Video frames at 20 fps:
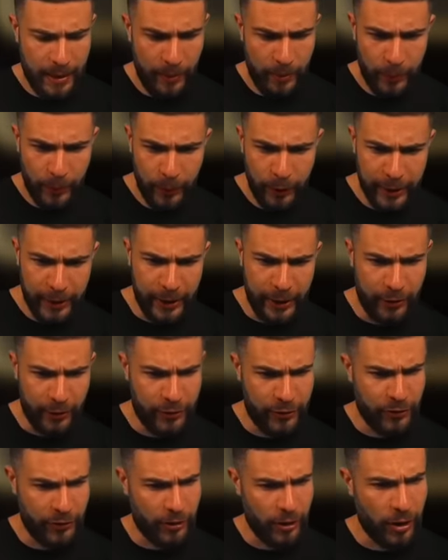Pretty good
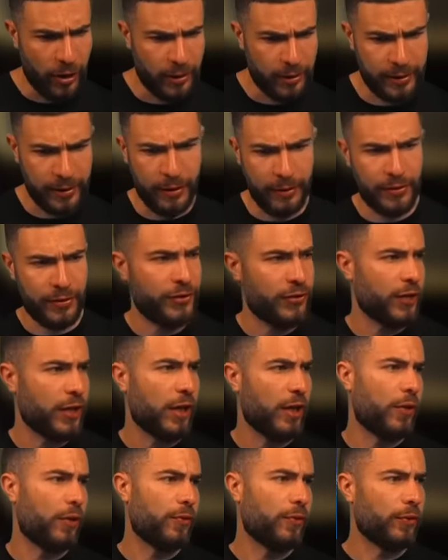start, I would say,
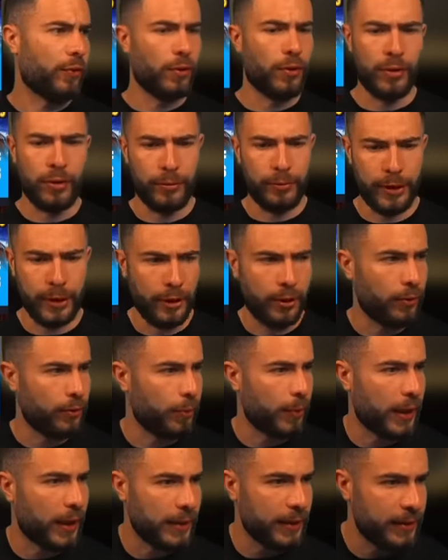overall. We don't
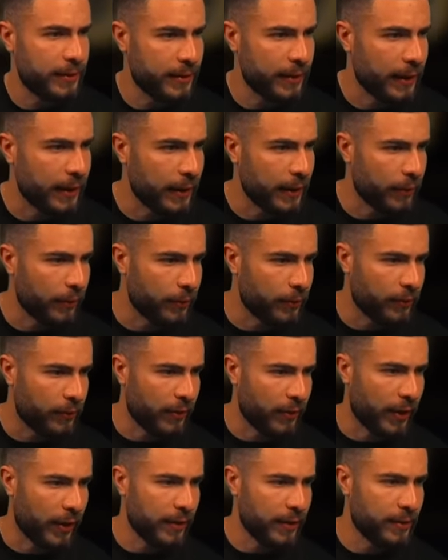mind seeing those
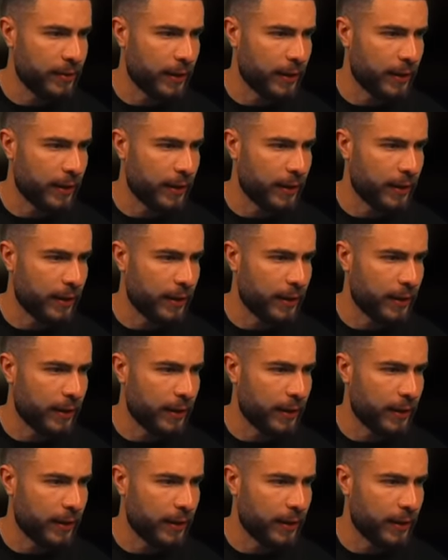things.